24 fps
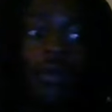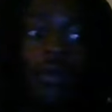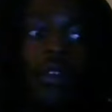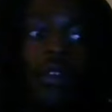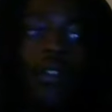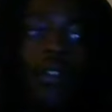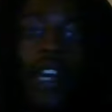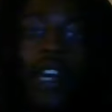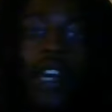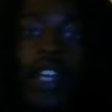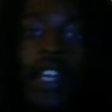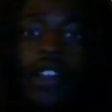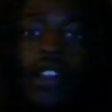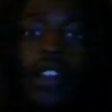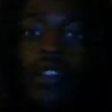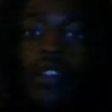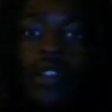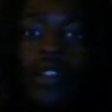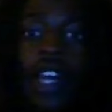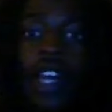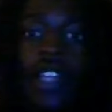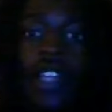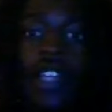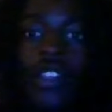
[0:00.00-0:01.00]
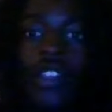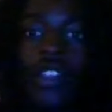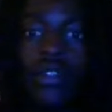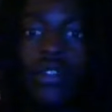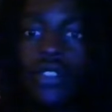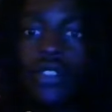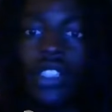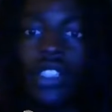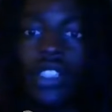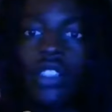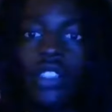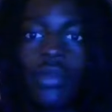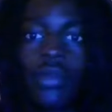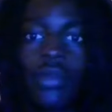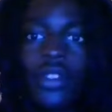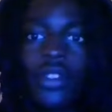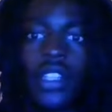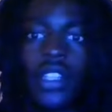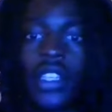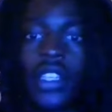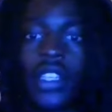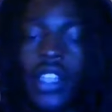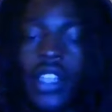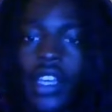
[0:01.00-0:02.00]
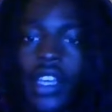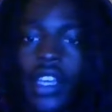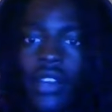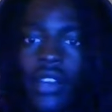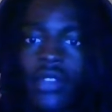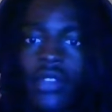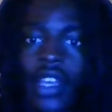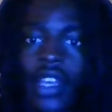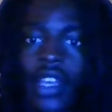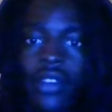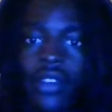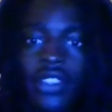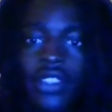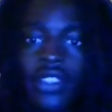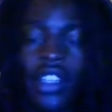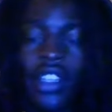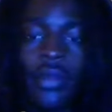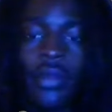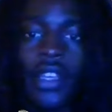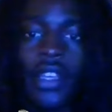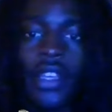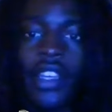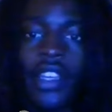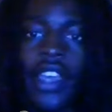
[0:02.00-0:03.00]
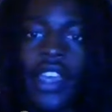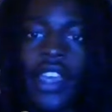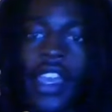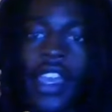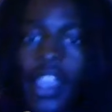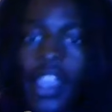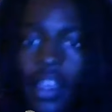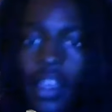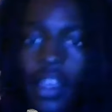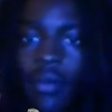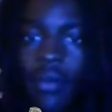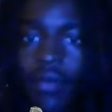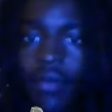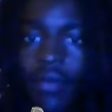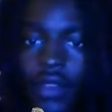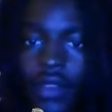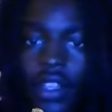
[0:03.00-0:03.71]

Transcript: bro, I don't I don't see LeBron. I don't, I don't see them getting a the game.